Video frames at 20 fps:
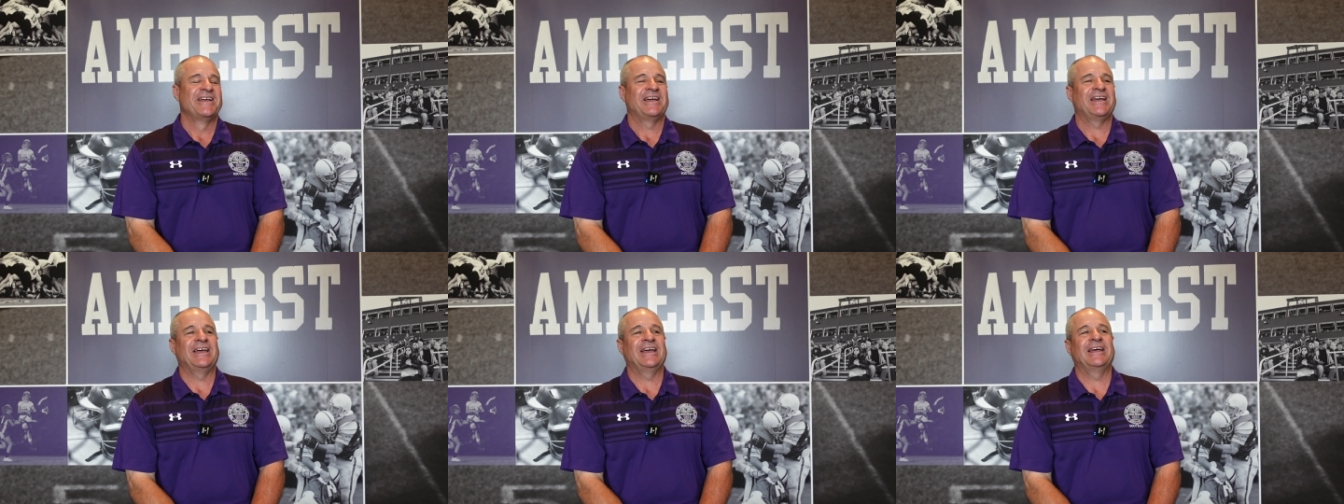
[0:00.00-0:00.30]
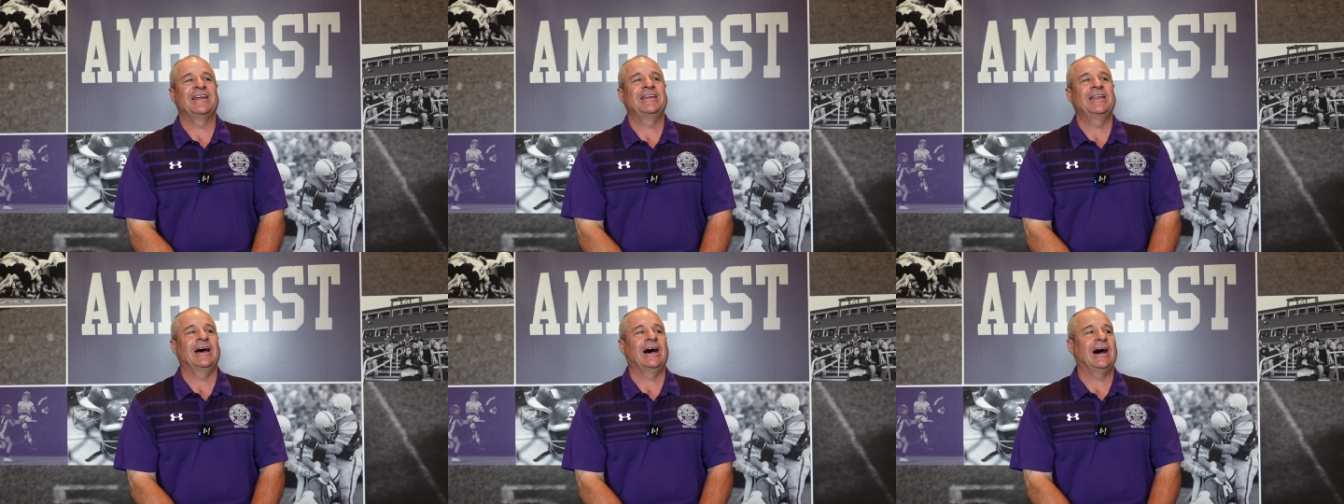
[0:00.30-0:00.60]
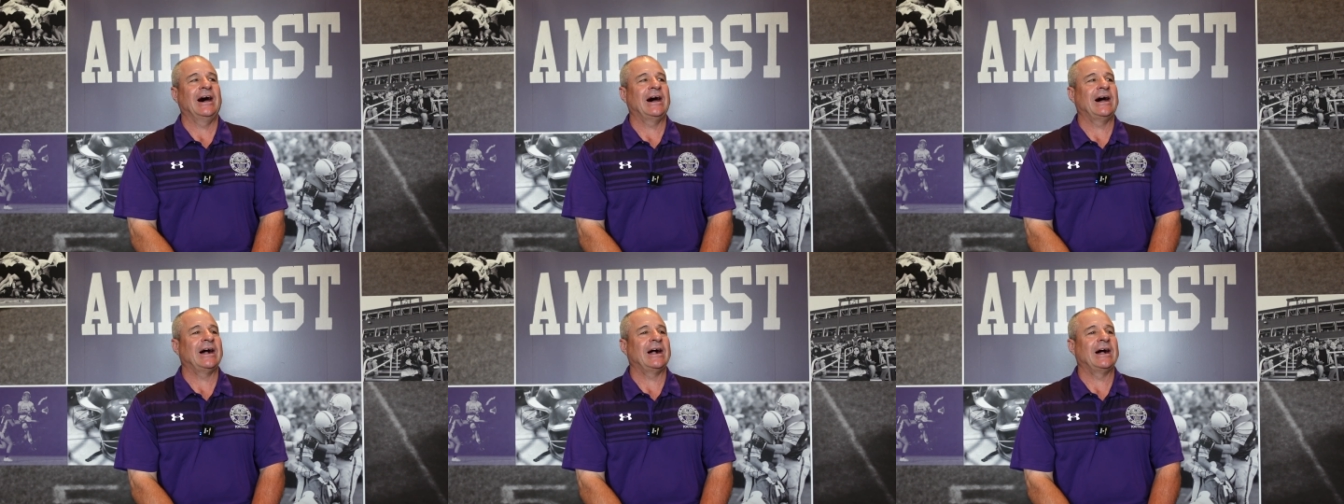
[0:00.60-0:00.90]
And
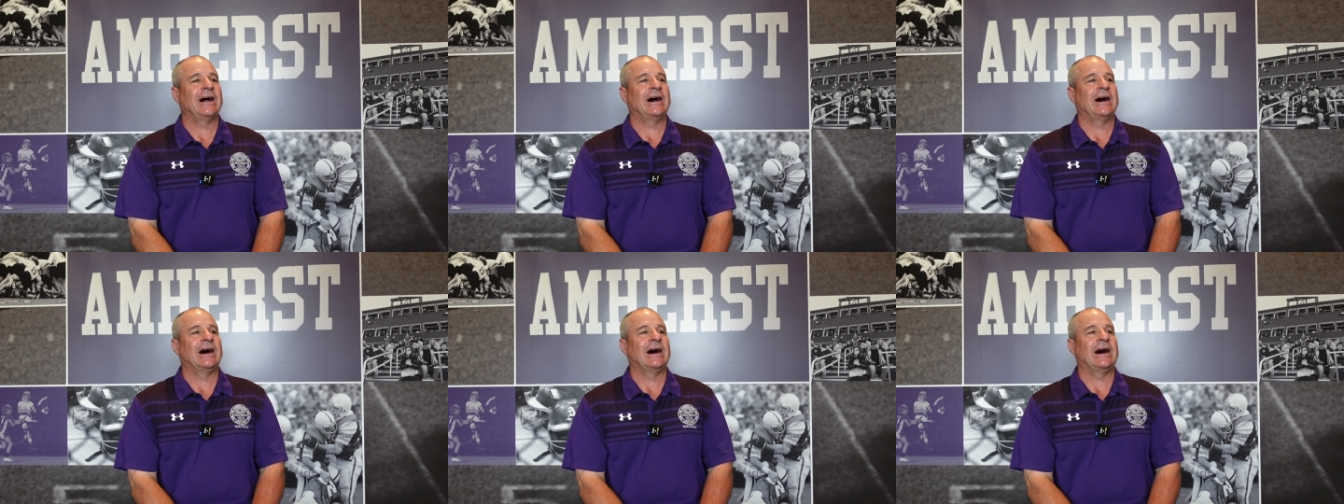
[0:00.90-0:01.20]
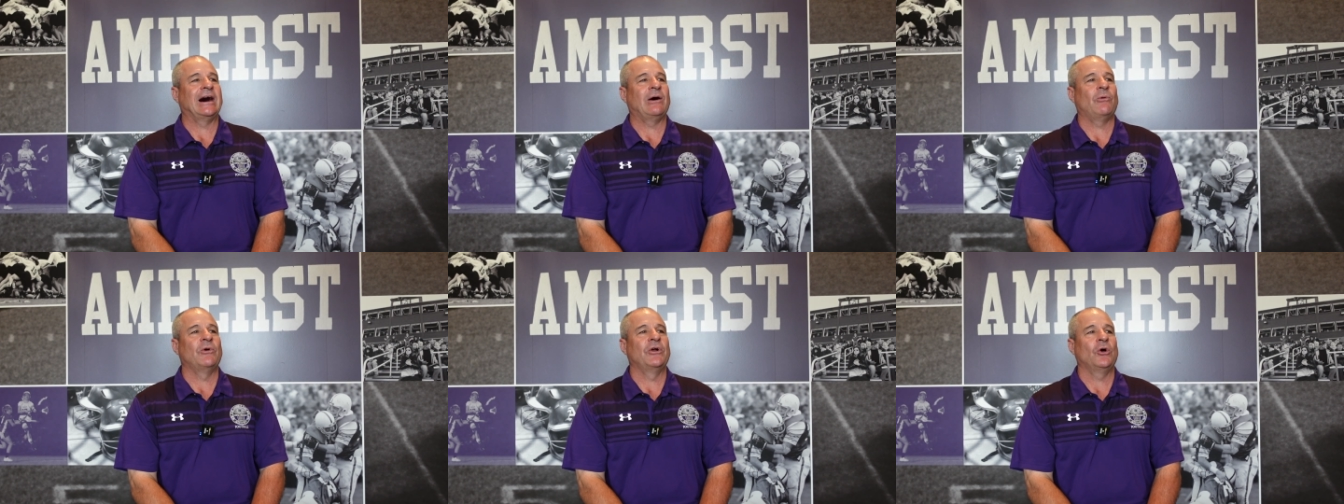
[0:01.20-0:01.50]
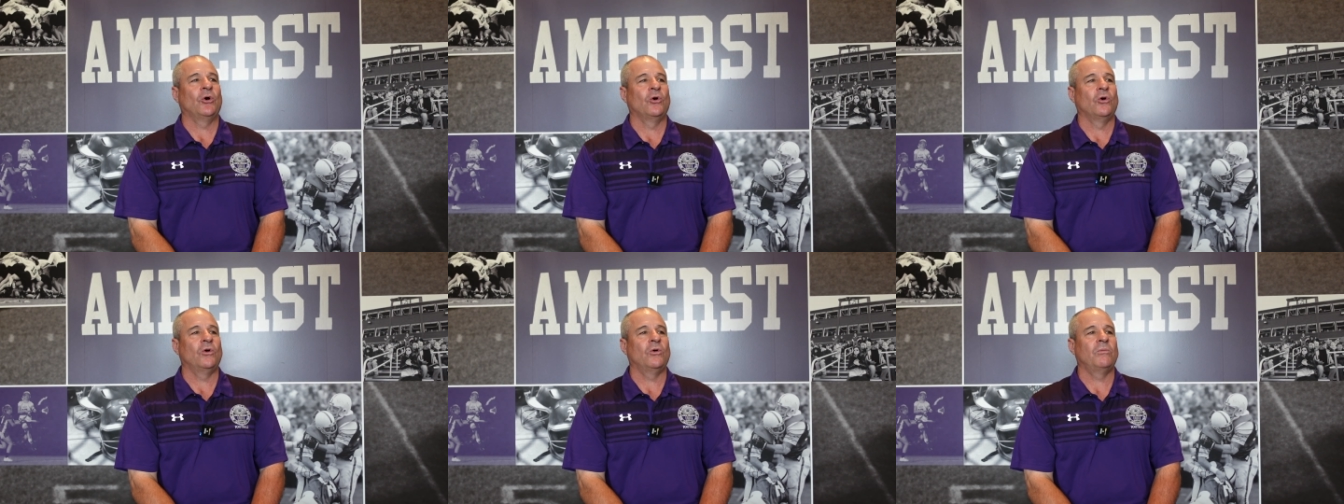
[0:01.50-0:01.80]
I went
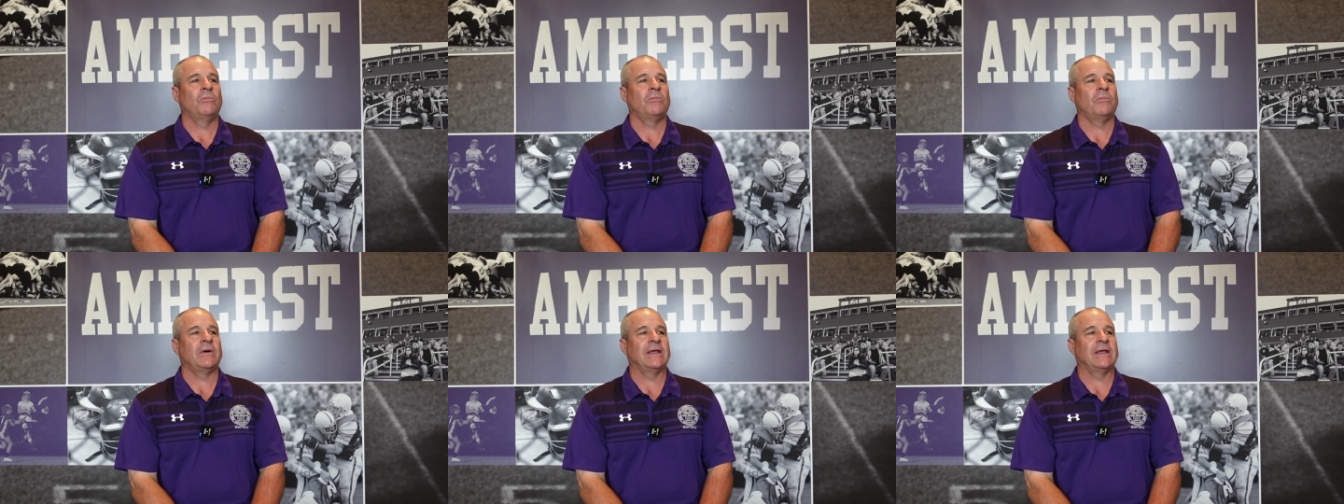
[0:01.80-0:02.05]
home